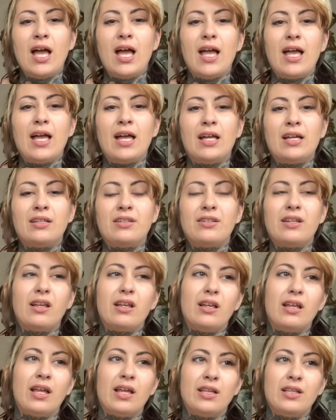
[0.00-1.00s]
And
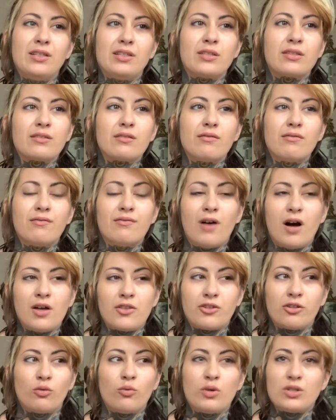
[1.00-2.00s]
his
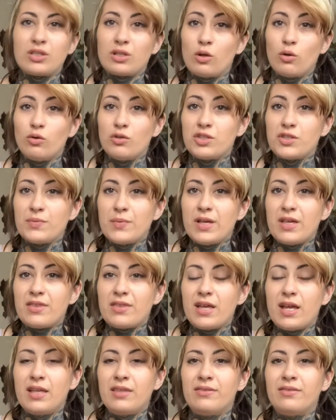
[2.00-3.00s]
father was a goldsmith,
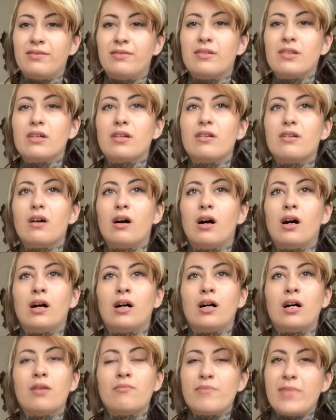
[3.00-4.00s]
and
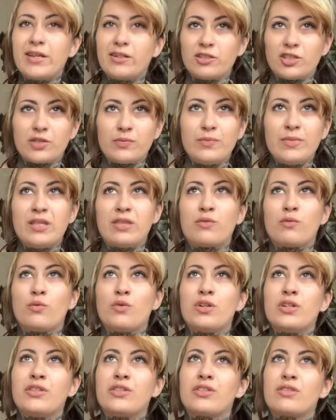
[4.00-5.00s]
a metalsmith
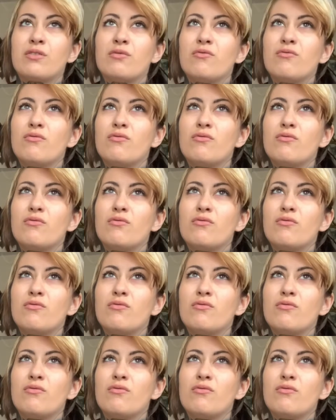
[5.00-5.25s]
was